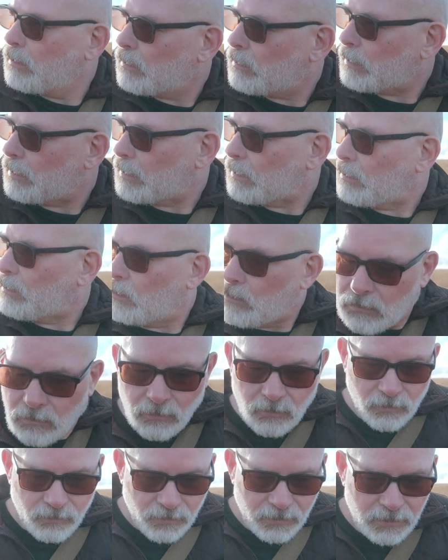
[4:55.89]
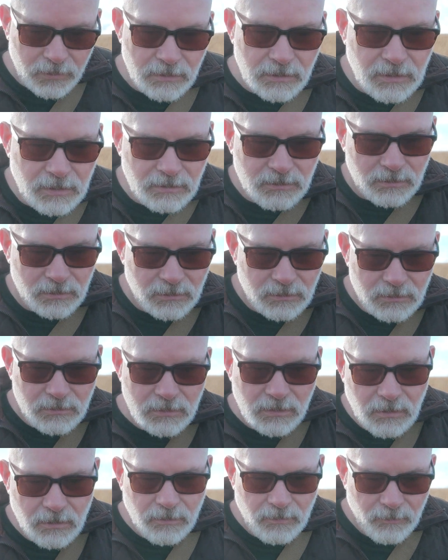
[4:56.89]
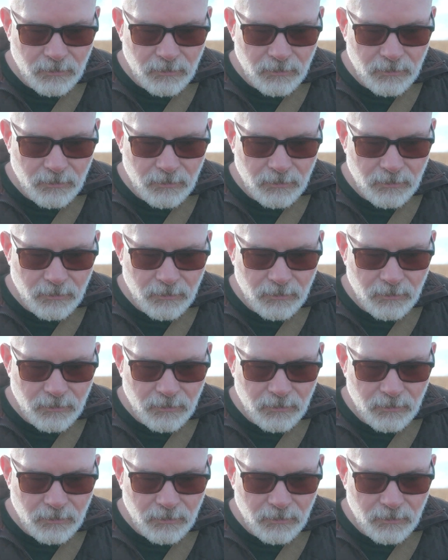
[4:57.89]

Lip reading: the hill over in the distance.